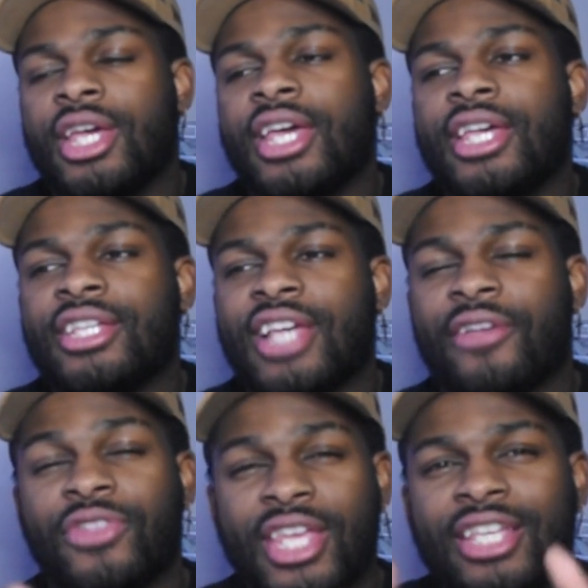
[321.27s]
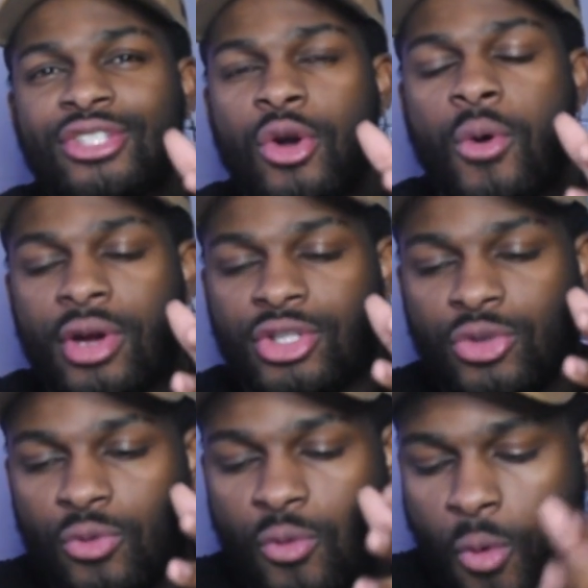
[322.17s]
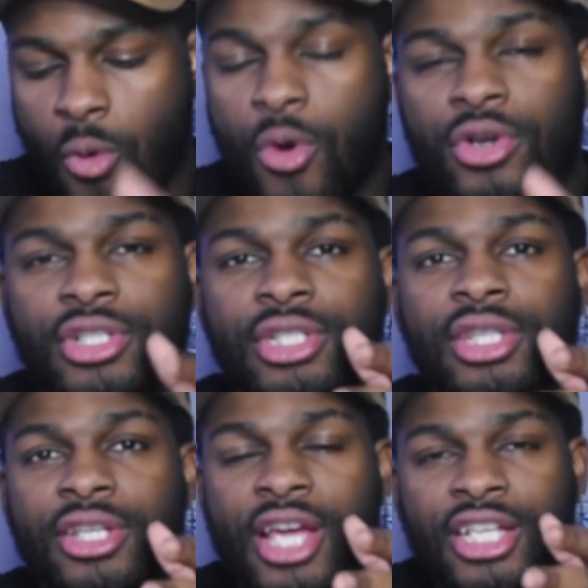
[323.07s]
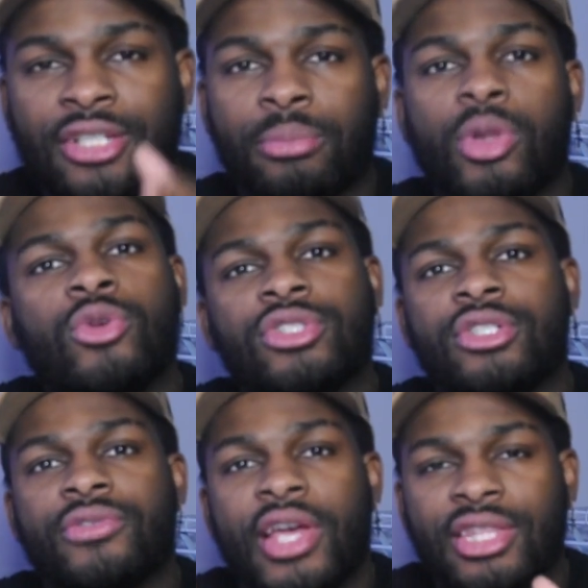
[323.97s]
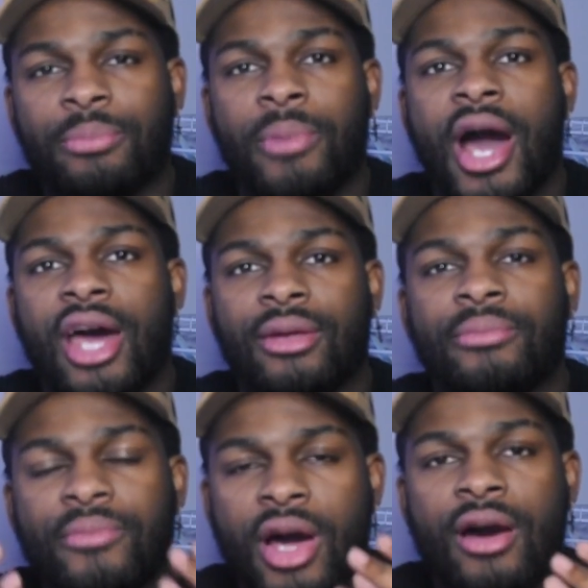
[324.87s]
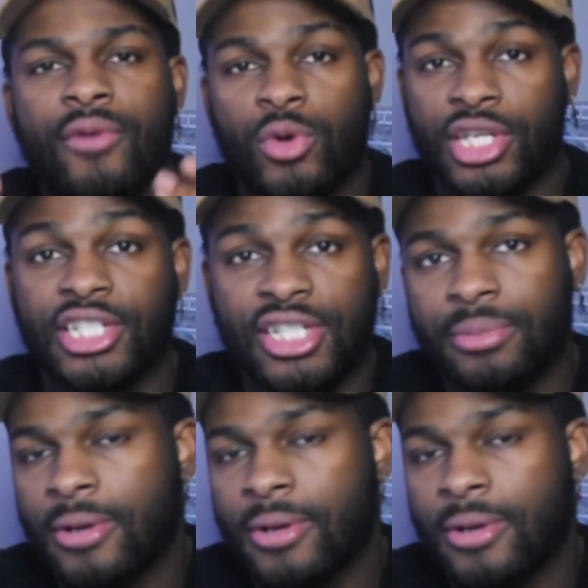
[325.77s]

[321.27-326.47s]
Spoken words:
is I think it's going towards the explosive at the bottom of Onigashima.